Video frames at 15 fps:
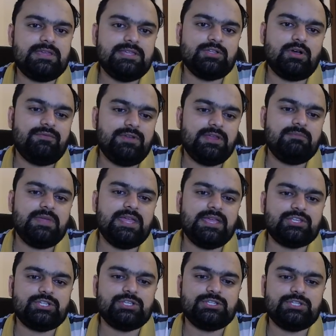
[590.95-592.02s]
He's offering me
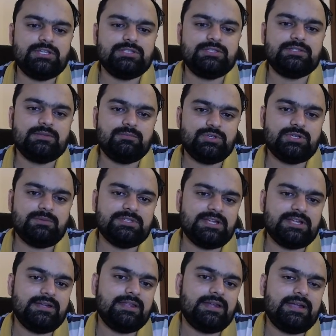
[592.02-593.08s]
exchange. His bishop is
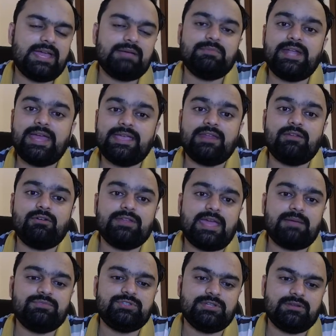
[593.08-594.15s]
under attack, but I cannot
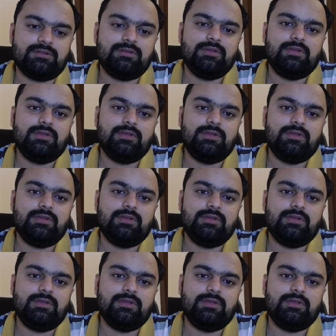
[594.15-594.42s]
capture.